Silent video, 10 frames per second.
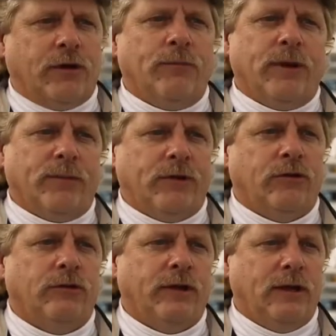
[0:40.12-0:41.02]
a commitment
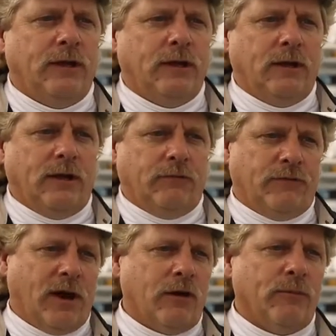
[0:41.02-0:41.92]
to the
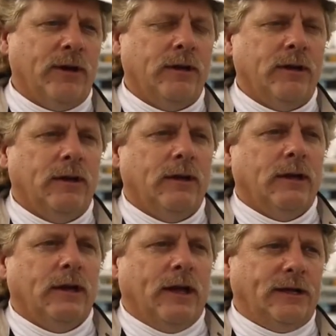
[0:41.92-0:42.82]
environment
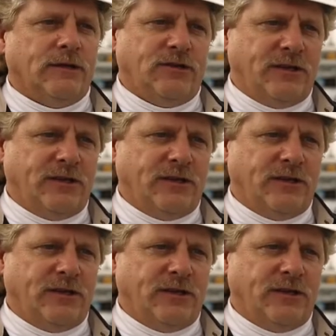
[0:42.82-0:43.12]
and to